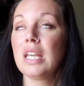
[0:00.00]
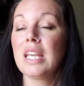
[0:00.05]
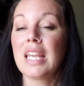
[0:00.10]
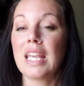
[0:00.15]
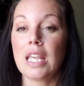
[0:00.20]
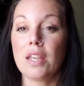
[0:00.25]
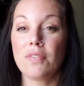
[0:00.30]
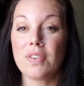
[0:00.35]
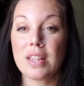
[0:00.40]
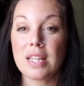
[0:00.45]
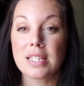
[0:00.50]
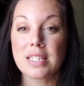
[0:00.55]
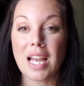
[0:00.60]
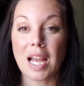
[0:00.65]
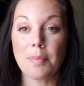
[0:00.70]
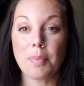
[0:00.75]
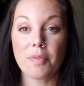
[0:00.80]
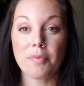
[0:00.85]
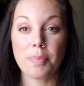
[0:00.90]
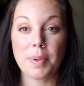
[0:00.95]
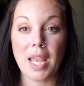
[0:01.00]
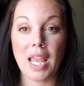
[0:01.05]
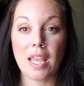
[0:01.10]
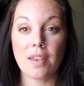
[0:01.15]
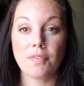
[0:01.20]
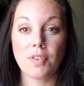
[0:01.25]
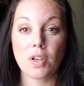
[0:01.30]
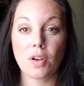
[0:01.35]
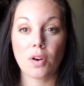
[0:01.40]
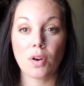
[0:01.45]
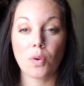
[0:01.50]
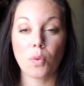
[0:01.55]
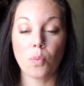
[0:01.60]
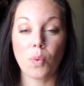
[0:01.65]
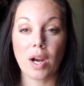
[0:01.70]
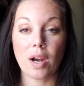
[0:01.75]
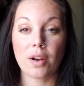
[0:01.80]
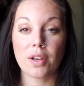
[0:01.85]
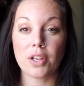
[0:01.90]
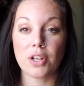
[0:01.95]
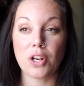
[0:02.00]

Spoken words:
even the type of behavior where,